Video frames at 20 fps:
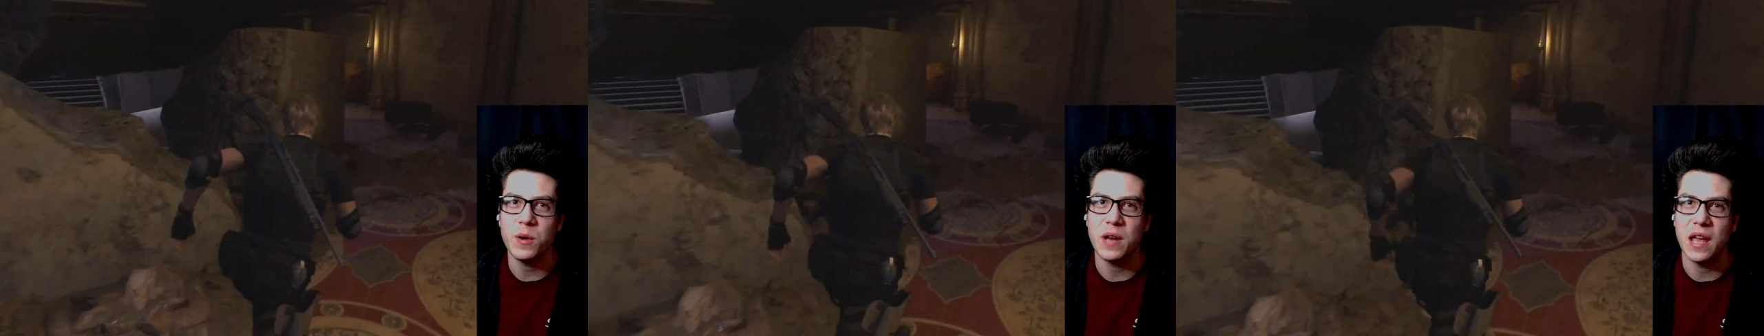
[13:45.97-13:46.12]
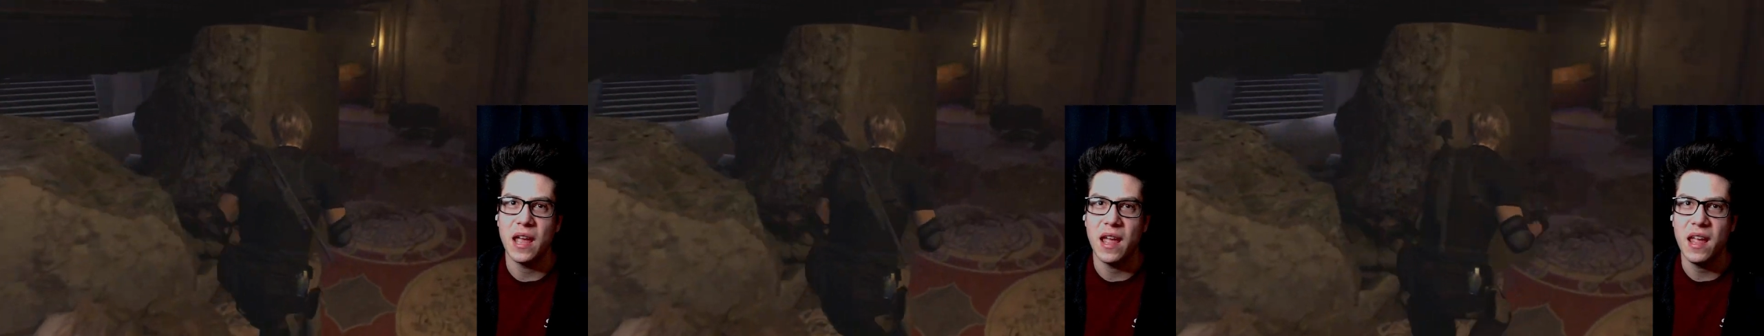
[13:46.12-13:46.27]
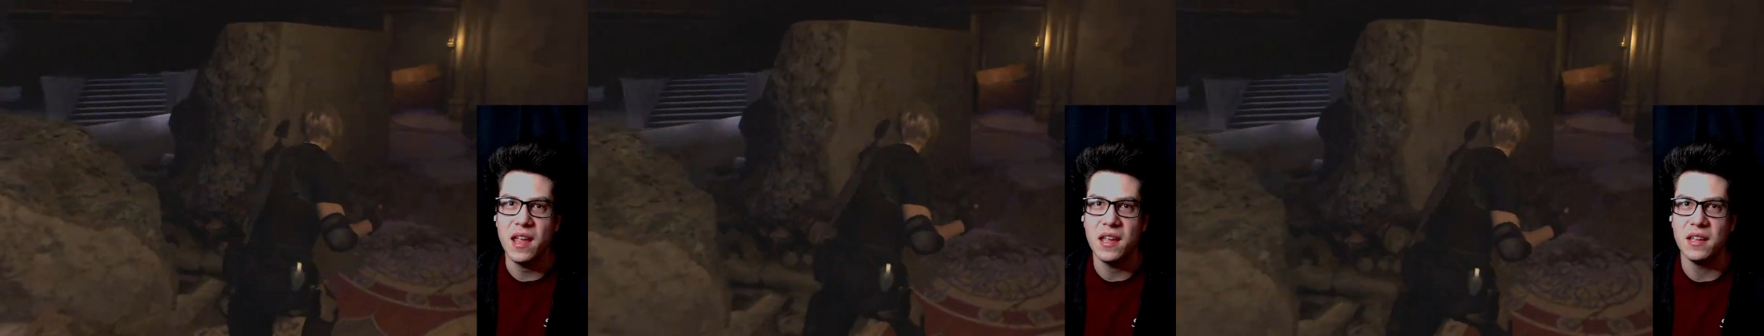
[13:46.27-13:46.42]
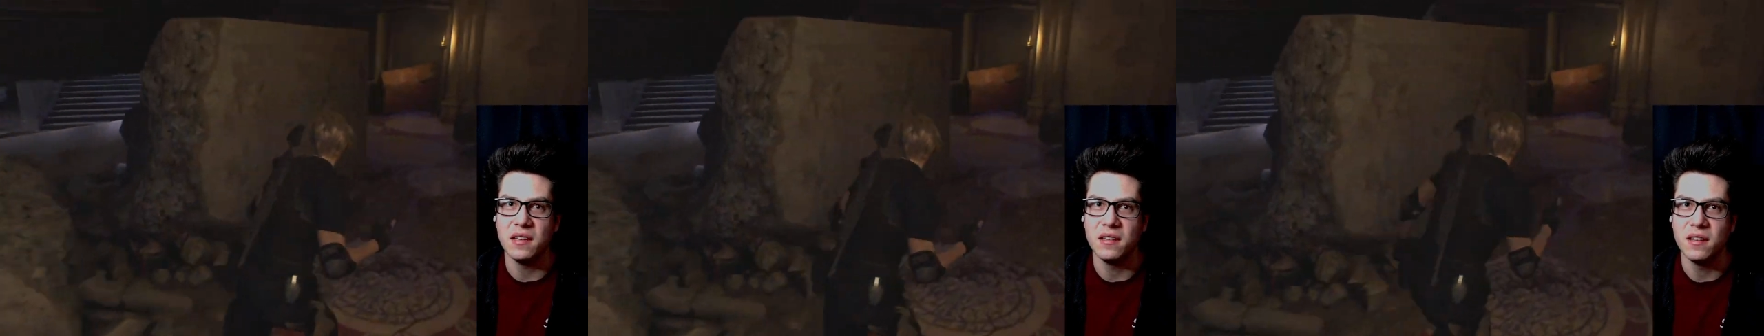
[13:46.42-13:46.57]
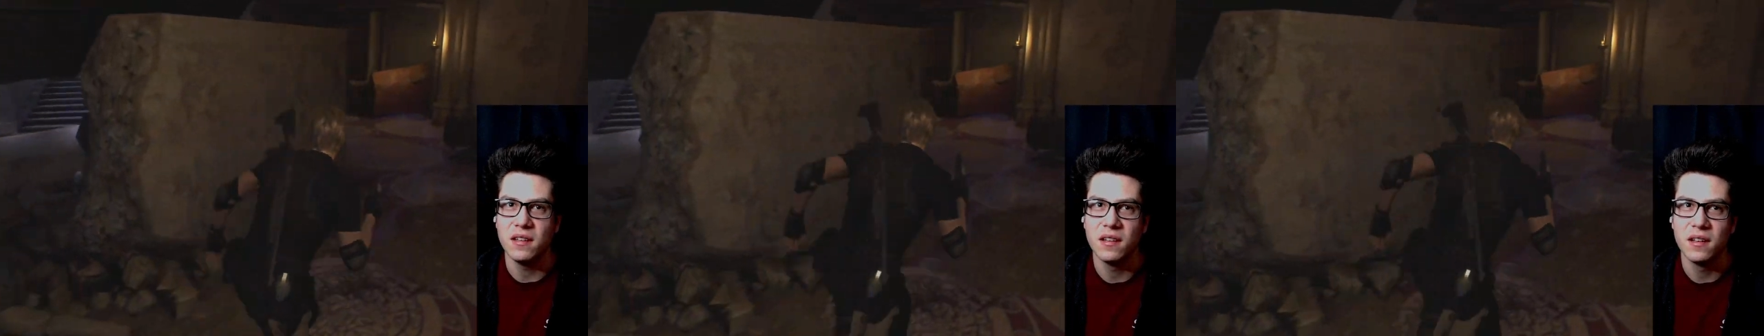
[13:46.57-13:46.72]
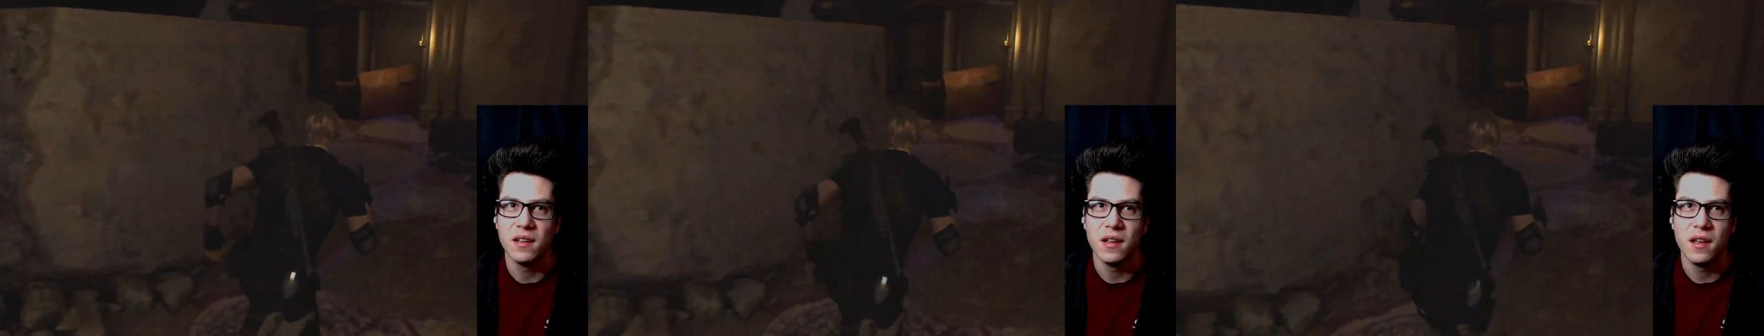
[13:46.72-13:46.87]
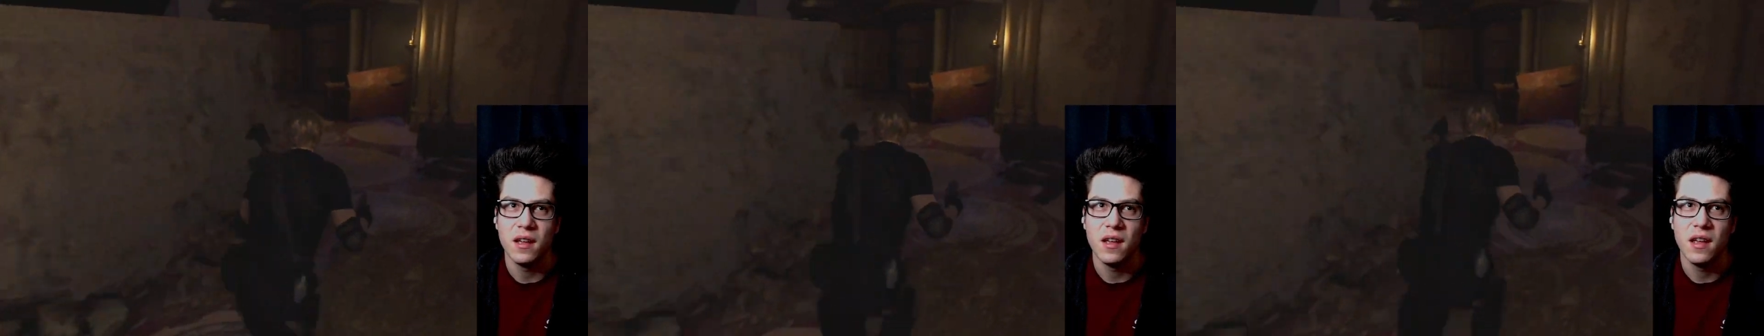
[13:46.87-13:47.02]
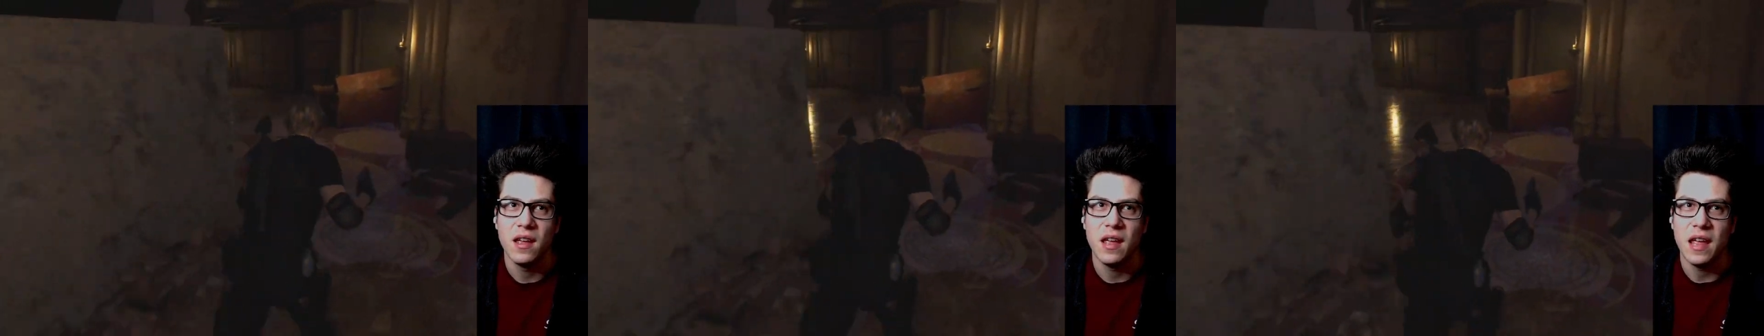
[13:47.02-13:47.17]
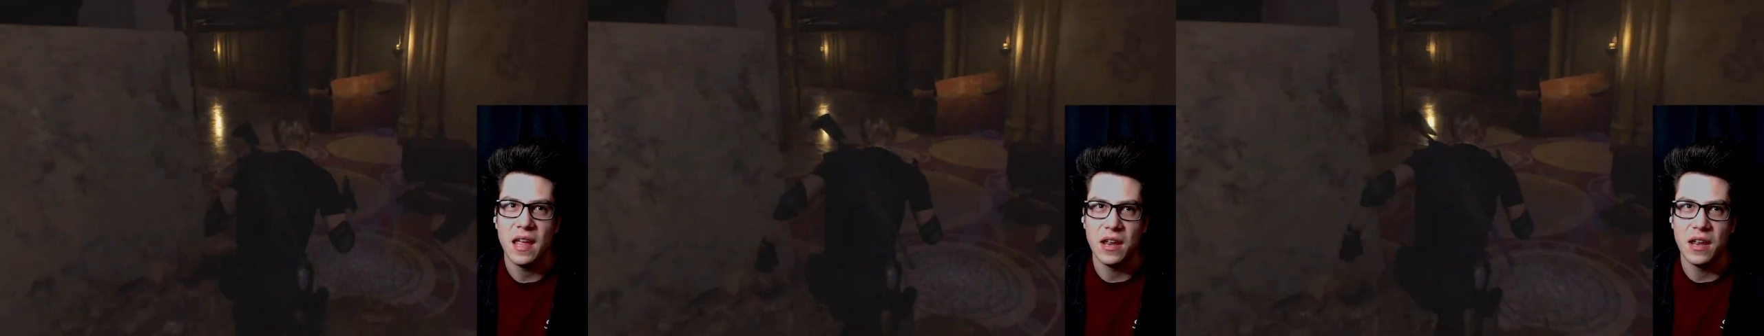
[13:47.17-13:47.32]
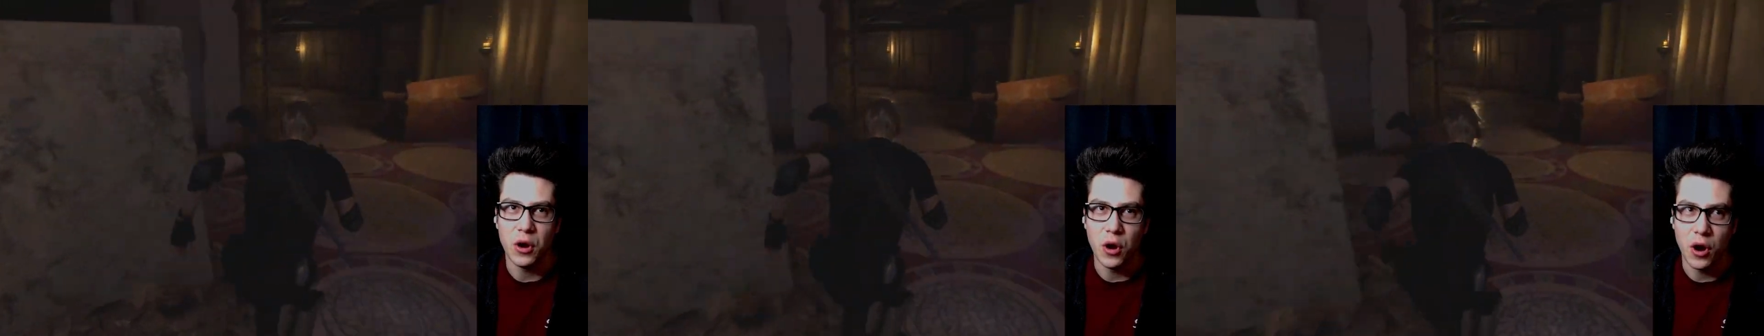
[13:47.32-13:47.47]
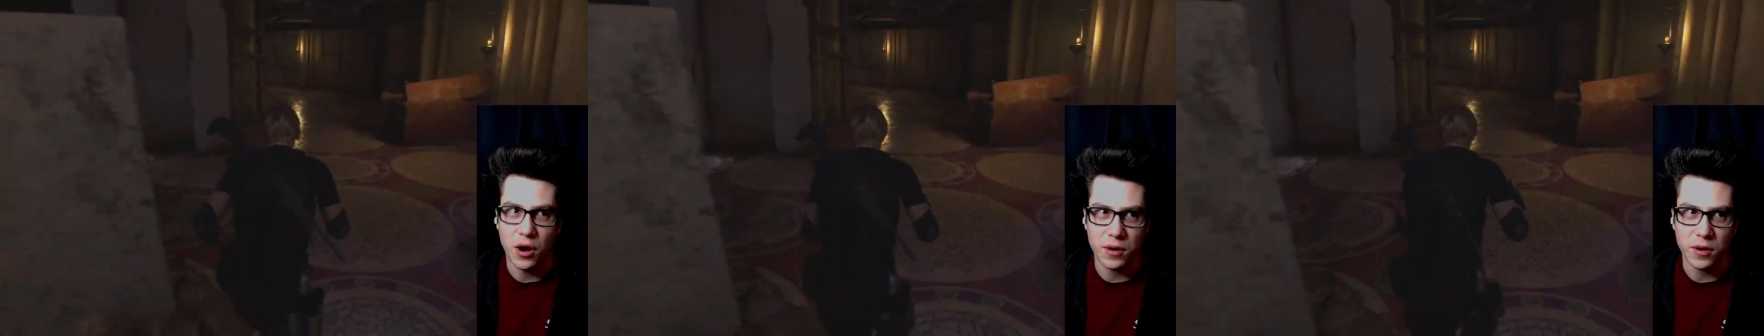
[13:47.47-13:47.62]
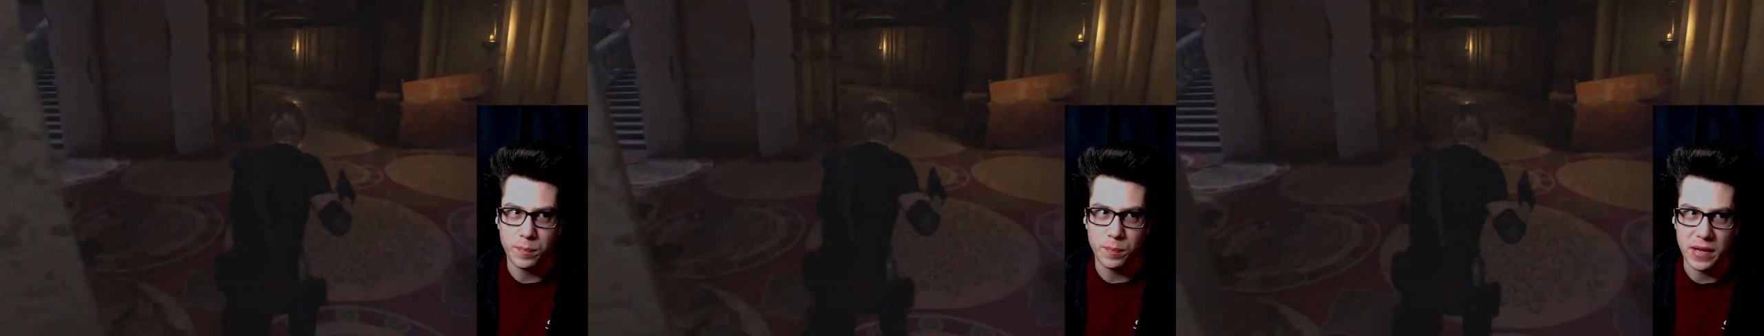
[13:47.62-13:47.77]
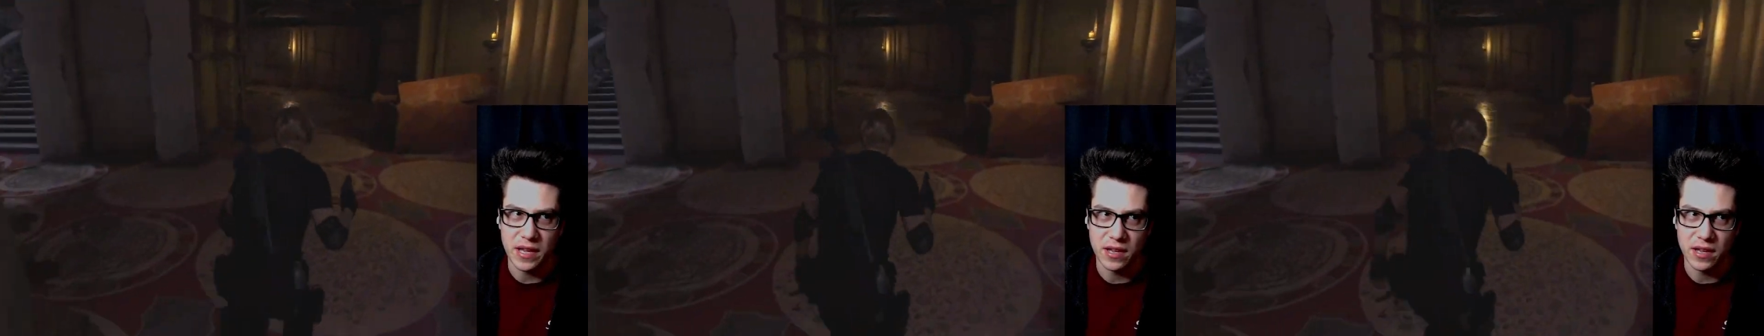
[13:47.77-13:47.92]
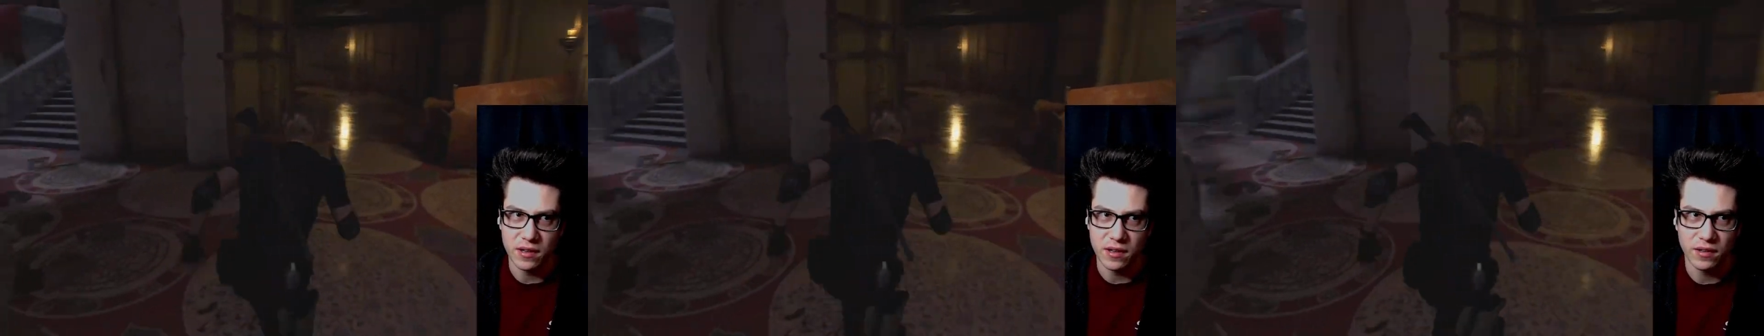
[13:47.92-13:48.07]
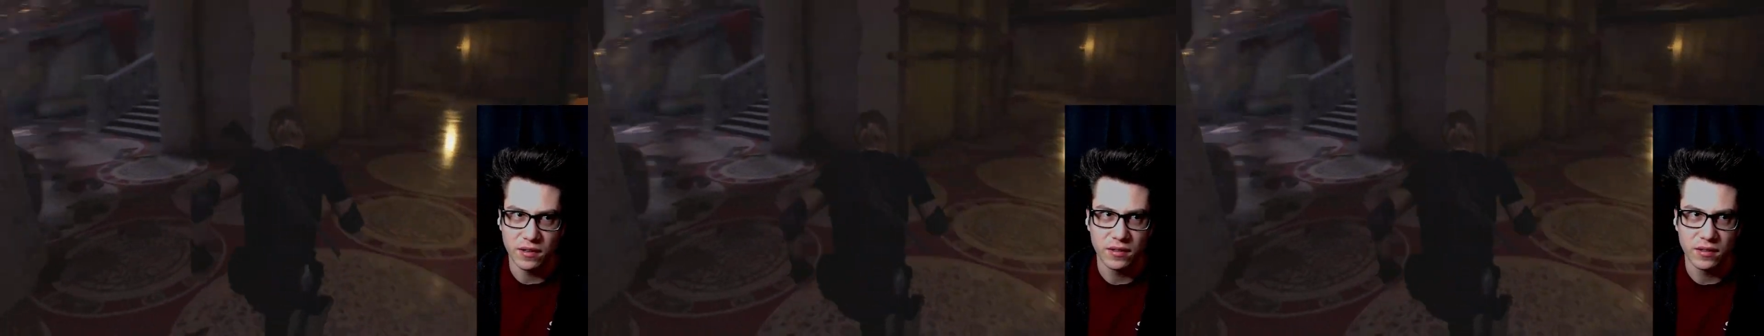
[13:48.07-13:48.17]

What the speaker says: to 8 in a heartbeat.